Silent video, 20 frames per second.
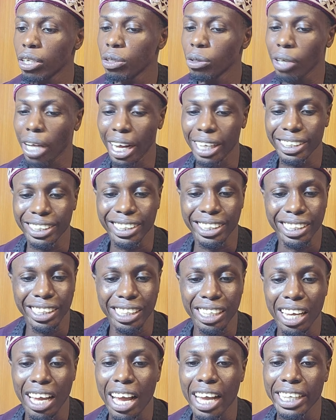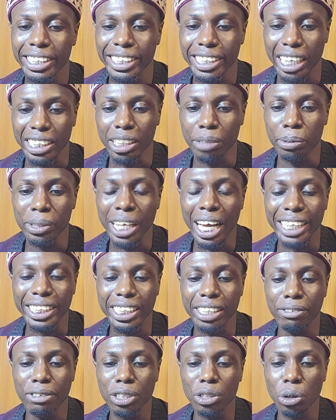You can see ChatGPT has
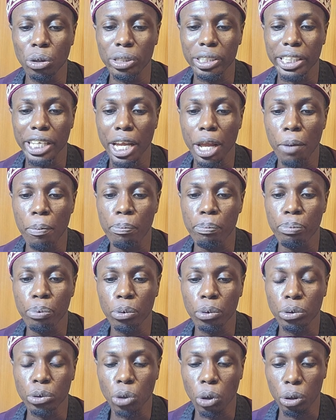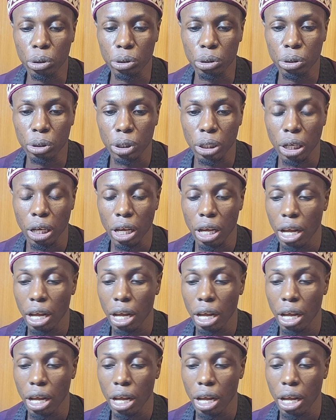given us a product